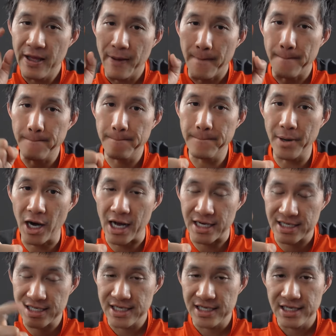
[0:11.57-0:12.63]

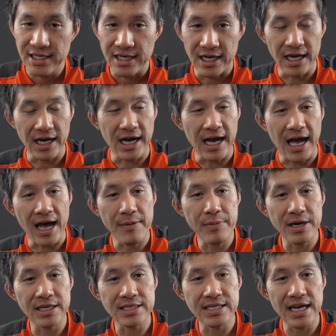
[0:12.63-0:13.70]
But I'm
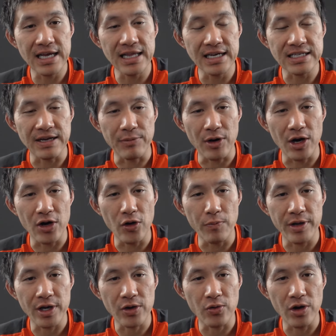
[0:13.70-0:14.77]
going to say that tomorrow,
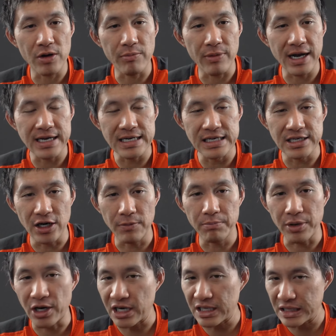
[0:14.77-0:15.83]
Bitcoin might
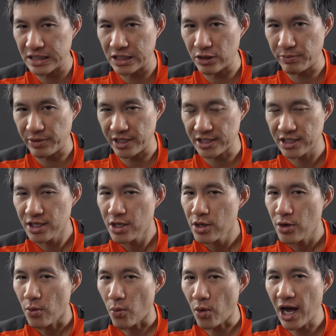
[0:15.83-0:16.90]
dump a little bit.
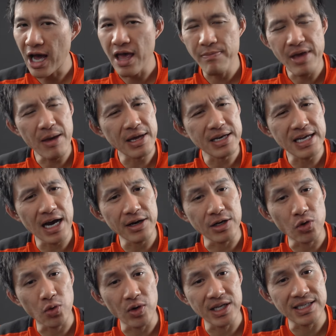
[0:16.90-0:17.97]
Why? Maybe down to
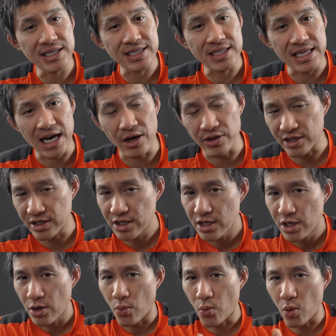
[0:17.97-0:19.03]
26,000.
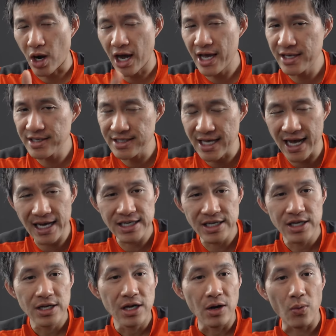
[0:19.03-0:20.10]
Why is that?
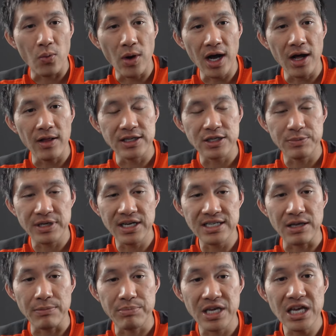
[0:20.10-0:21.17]
Well, it's because
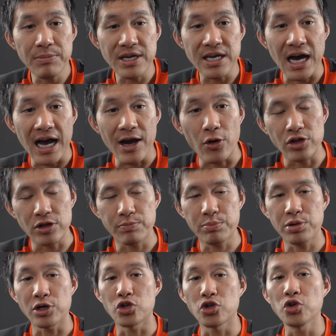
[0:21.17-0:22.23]
the PPI, or the
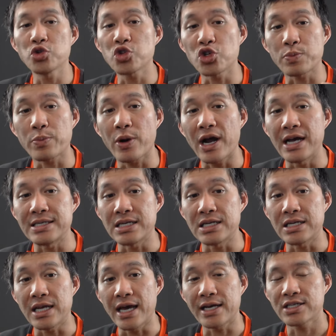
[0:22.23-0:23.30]
Producer's Price
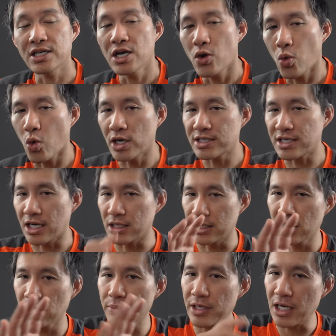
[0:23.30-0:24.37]
Index, was a
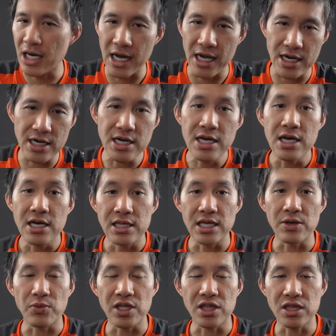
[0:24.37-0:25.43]
little bit higher
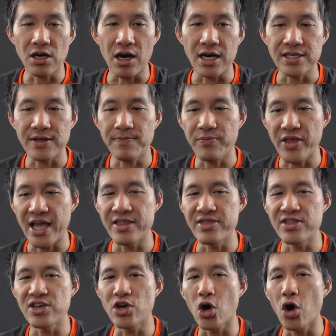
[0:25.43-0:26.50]
than we thought. And
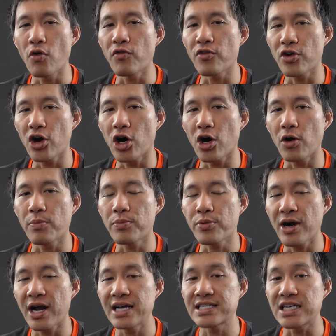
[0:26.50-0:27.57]
the overall
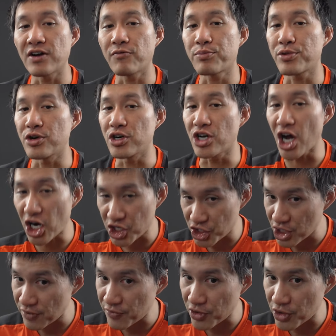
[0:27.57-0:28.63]
price of
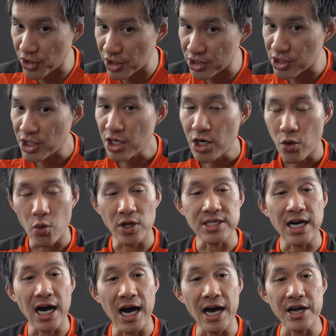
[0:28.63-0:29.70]
production of goods was
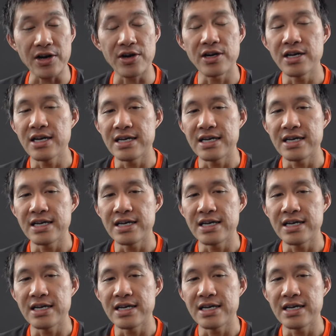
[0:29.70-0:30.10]
higher.